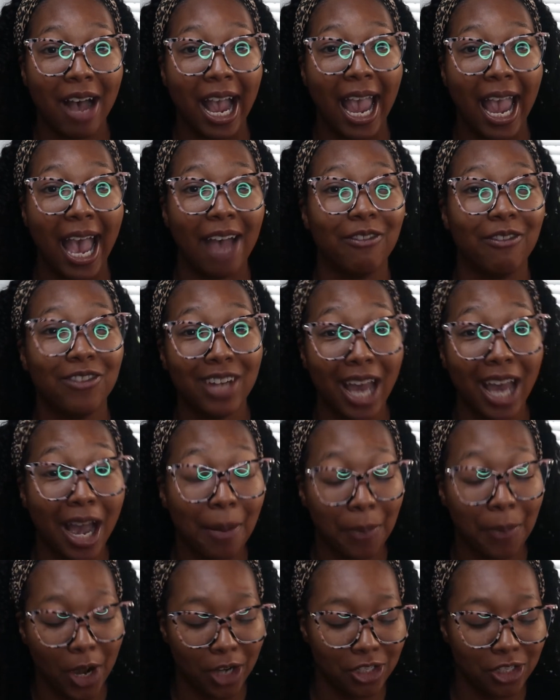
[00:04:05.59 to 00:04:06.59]
I have
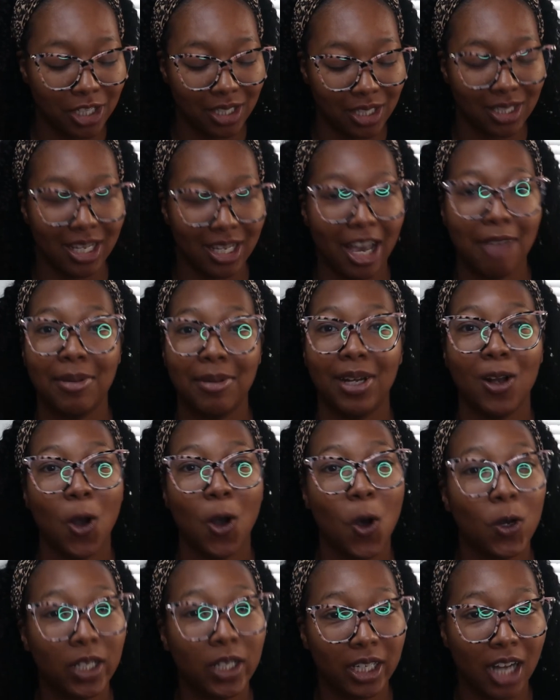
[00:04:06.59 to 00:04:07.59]
not purchased it. I've been
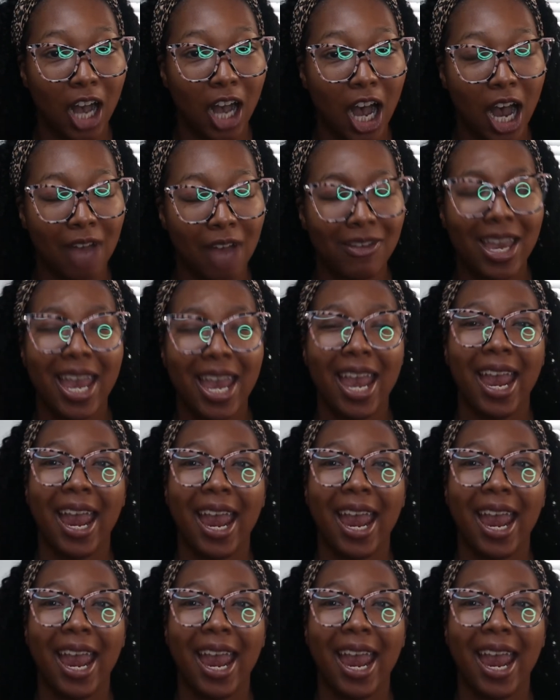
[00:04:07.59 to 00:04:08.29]
holding off.